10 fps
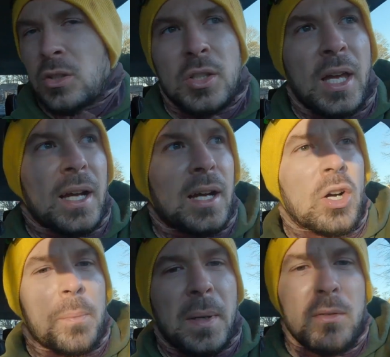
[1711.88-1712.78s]
yeah, I
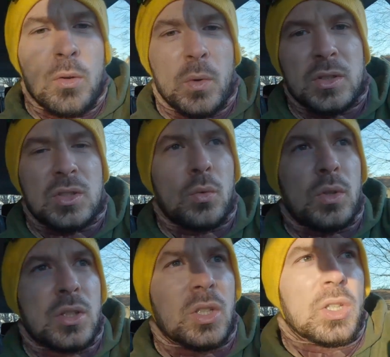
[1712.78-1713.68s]
hope everyone's
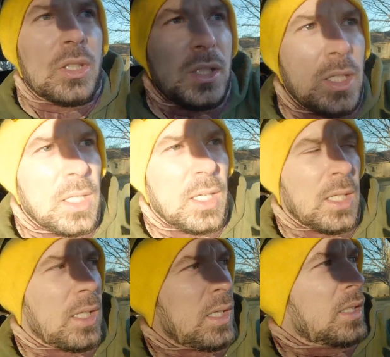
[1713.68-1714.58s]
doing good,
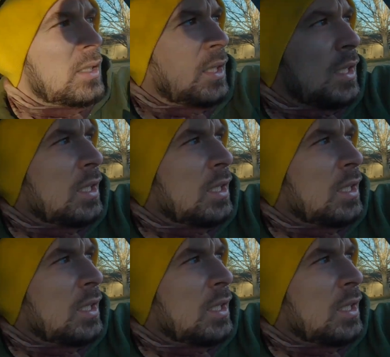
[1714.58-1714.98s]
and